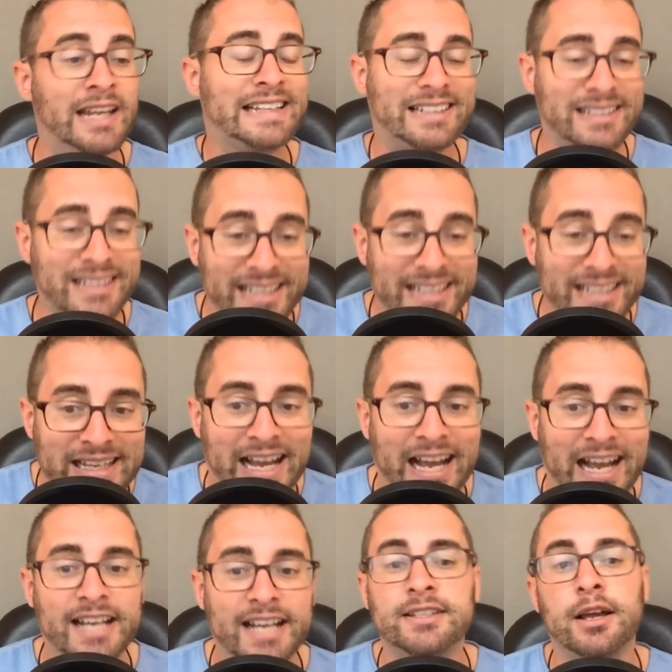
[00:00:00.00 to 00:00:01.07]

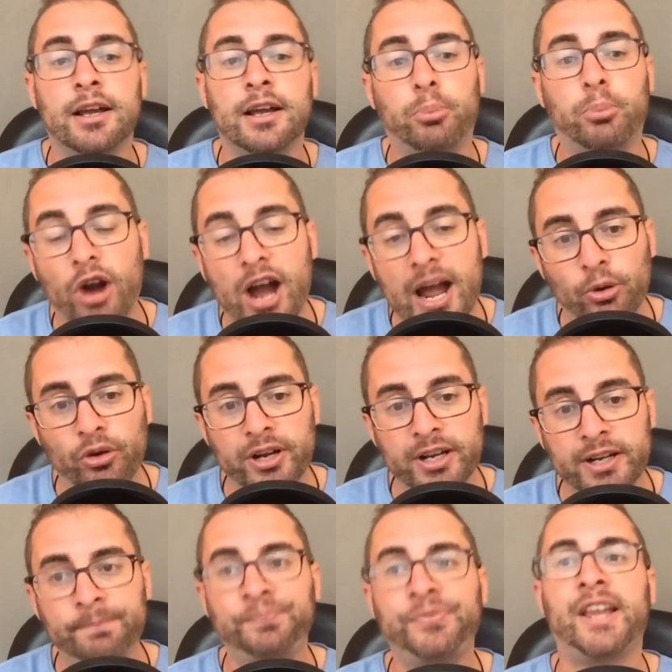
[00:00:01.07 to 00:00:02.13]
Legalized bribery,
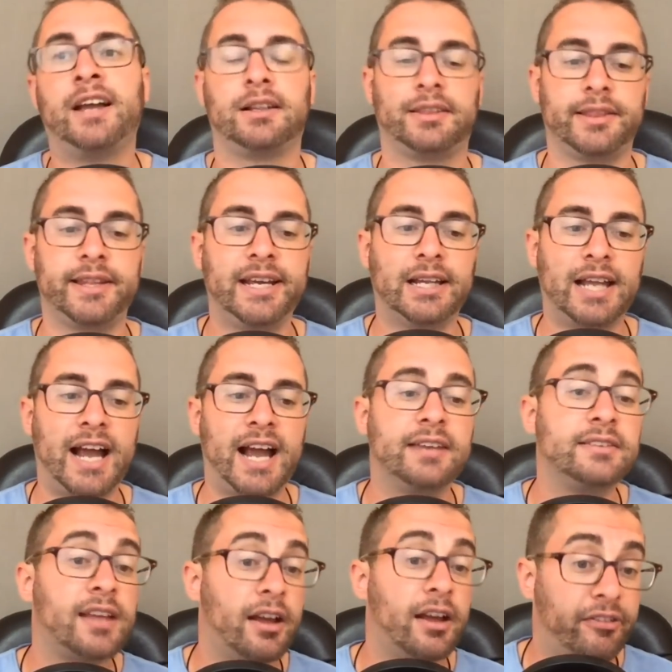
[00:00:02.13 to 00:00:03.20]

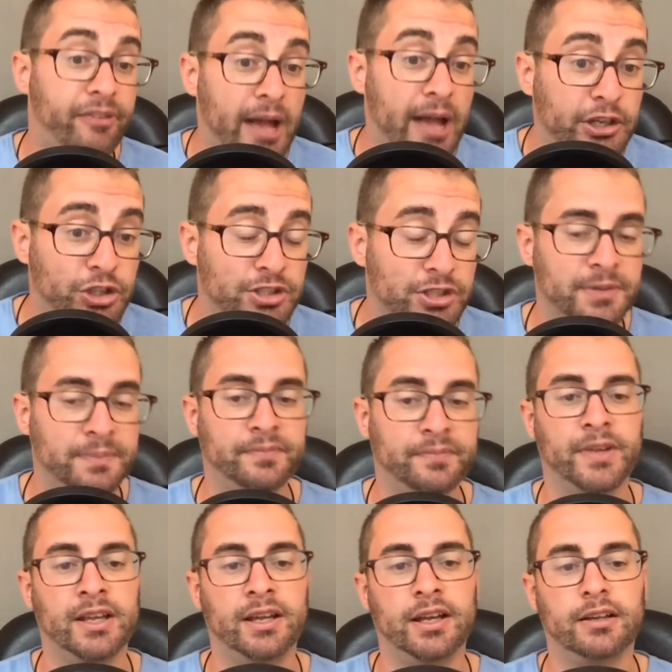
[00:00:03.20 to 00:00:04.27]
legalized fascism,
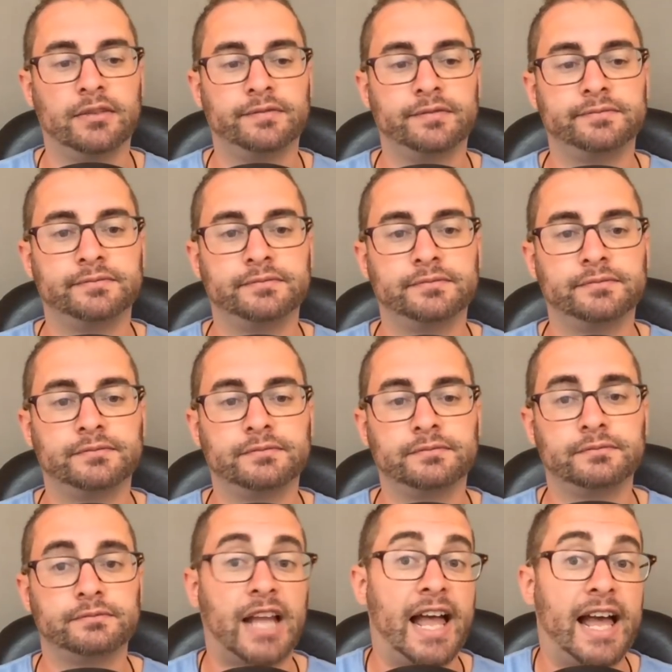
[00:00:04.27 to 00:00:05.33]

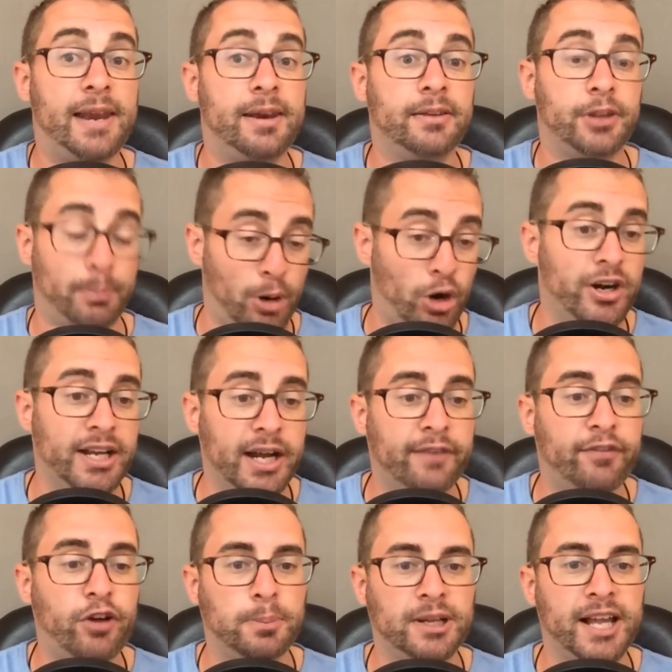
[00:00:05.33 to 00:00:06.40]
and the burning of
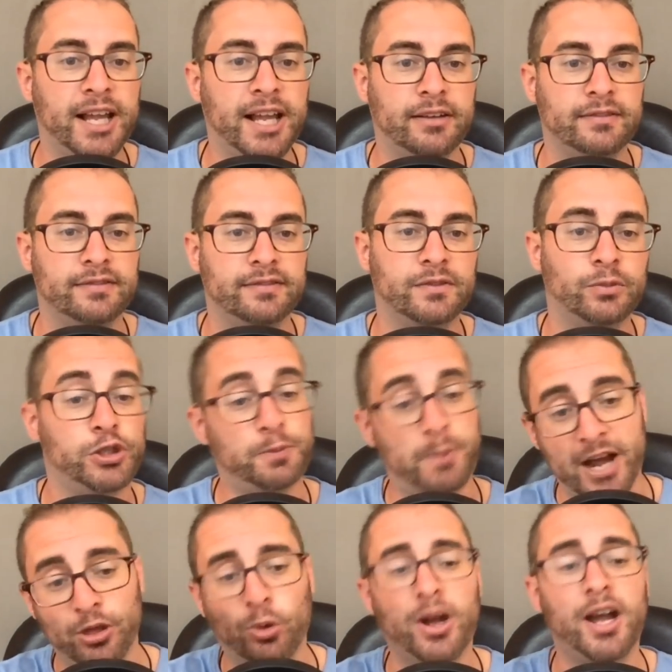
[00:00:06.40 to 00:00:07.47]
our planet, which, by
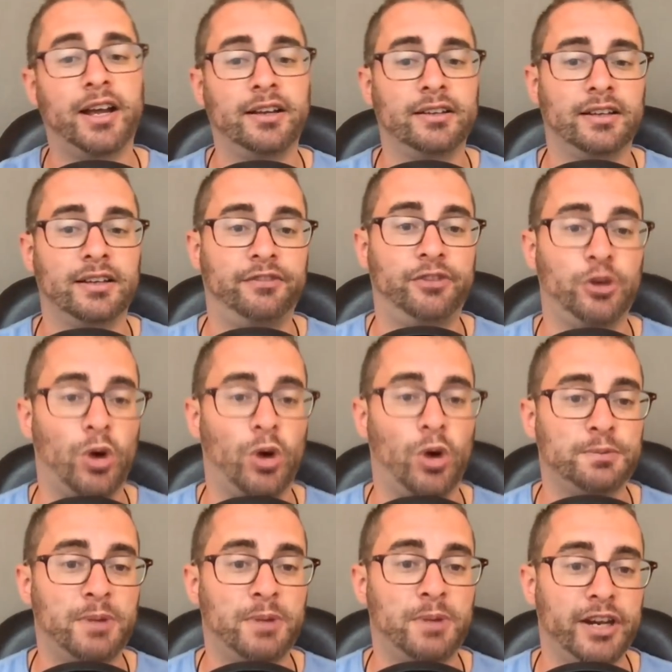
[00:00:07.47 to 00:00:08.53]
the way, if you watched
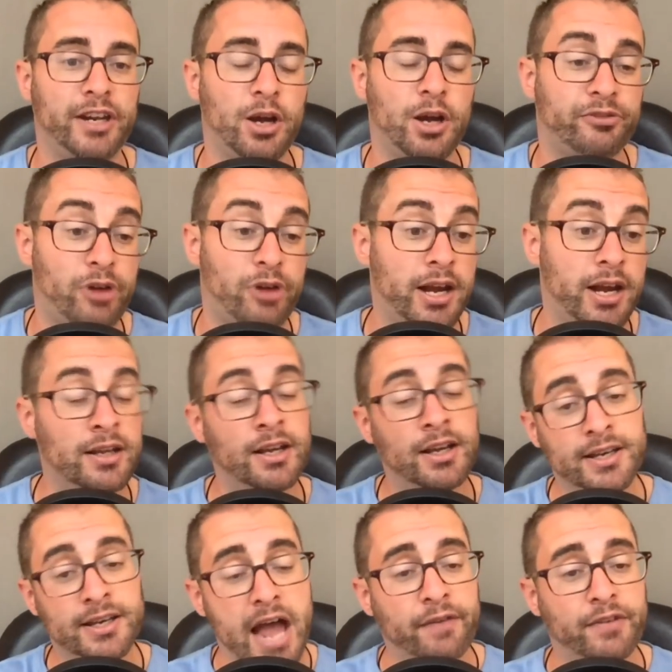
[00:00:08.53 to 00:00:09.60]
my video on Friday,
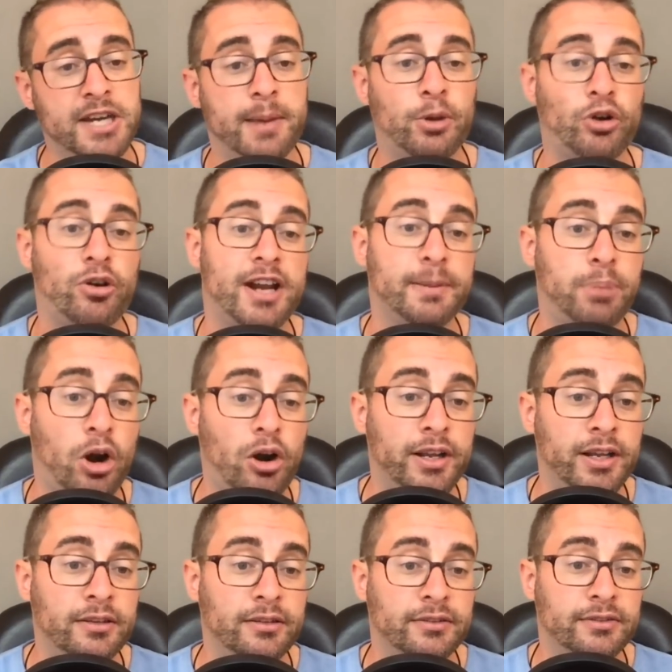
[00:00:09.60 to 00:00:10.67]
now the Democratic
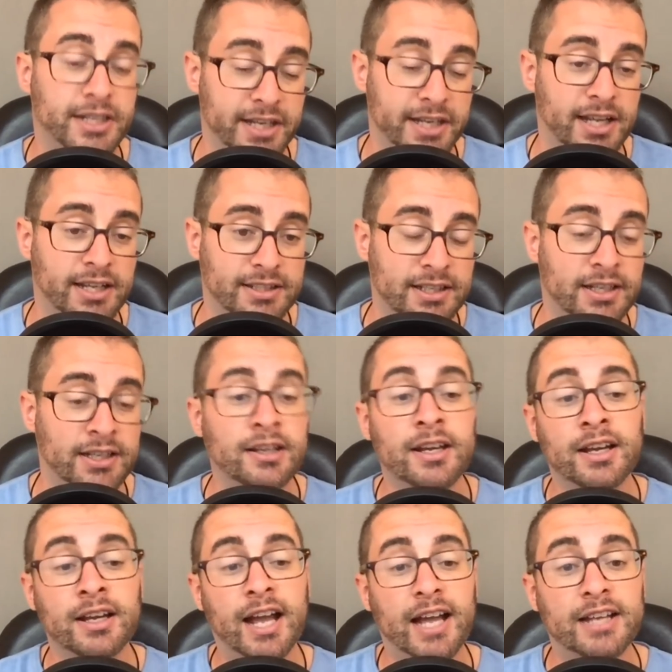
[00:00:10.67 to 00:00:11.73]
Party, the DNC,
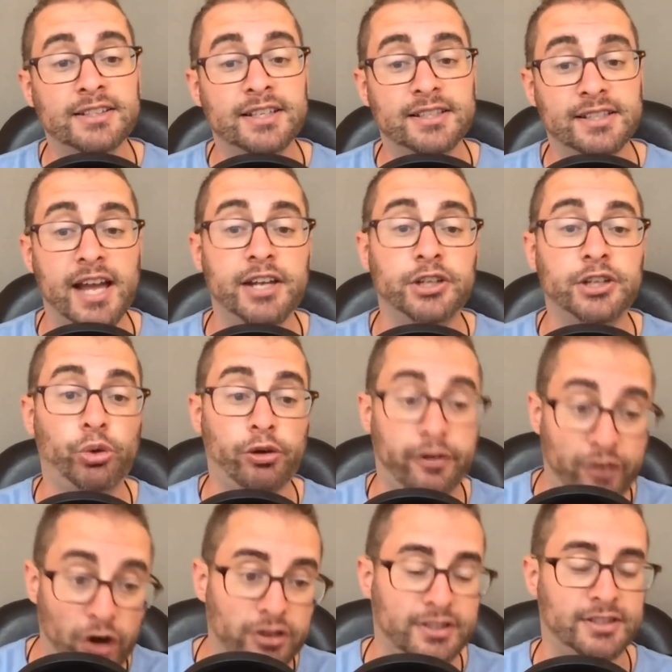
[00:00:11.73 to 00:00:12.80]
has decided to
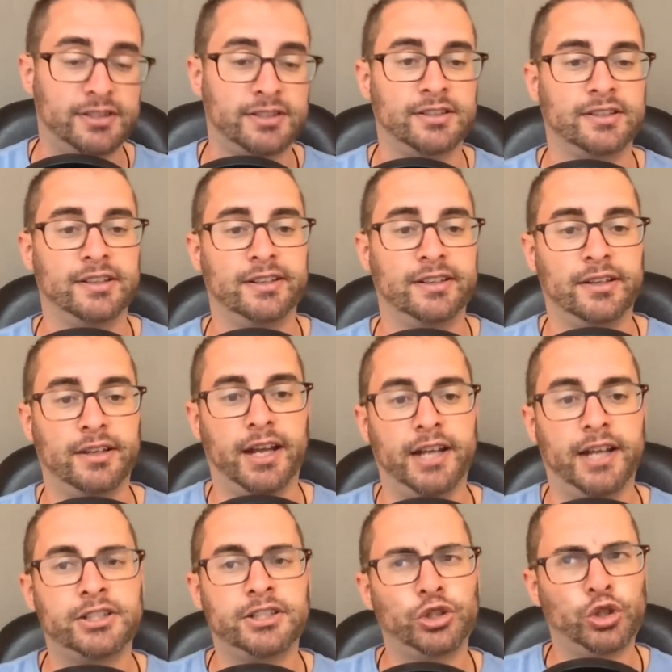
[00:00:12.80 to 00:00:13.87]
reverse
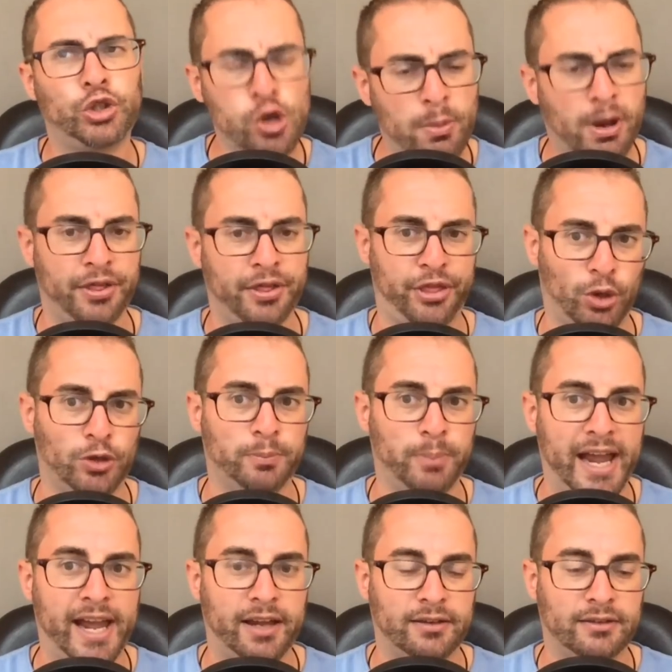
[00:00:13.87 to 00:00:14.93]
its two-month-old
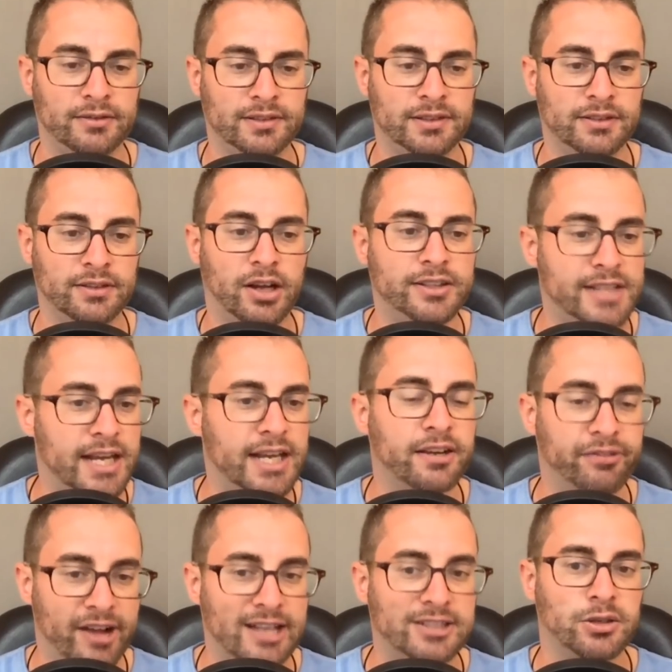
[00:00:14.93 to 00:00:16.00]
ban on taking
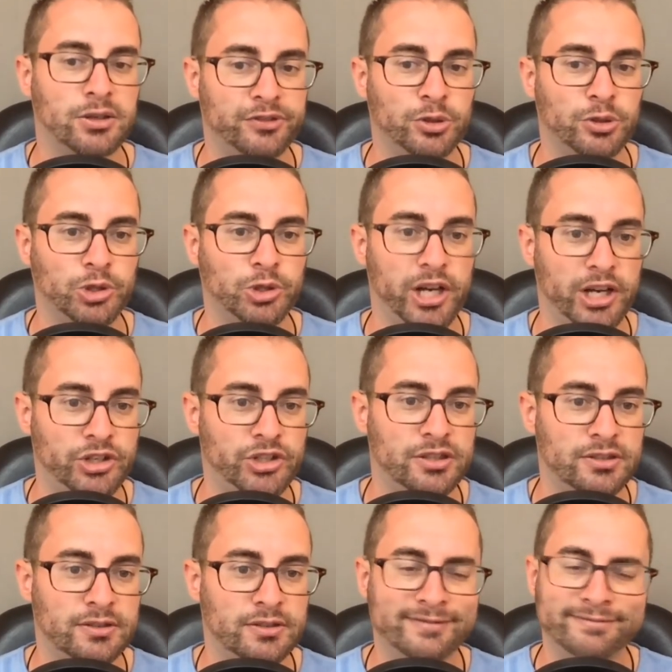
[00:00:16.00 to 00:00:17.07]
fossil fuel donations.
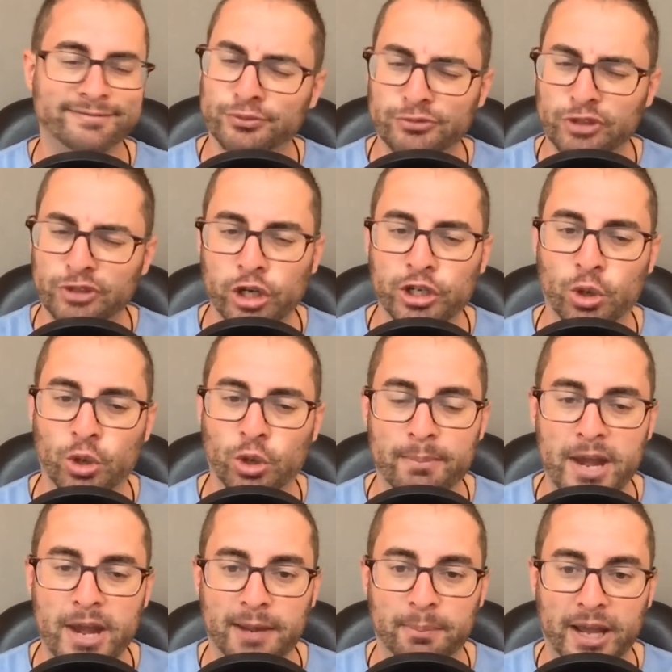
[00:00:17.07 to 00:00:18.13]
Couldn't quite
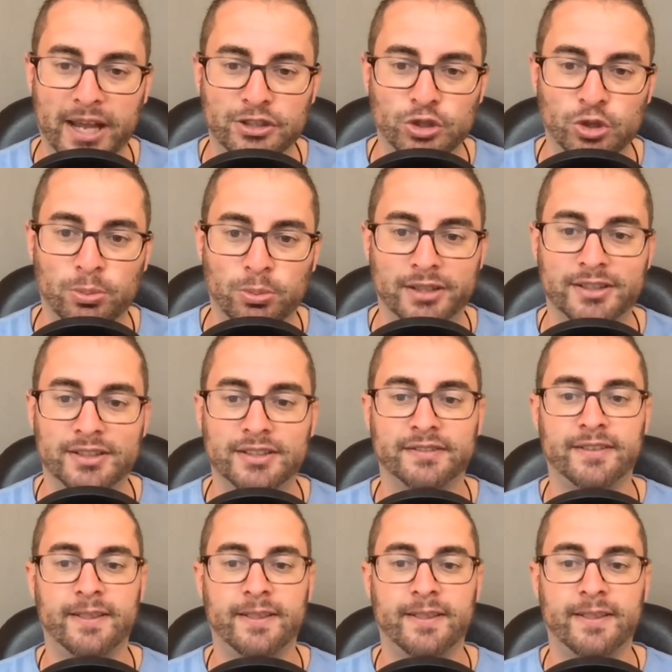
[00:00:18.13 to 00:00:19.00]
make it past 2 months.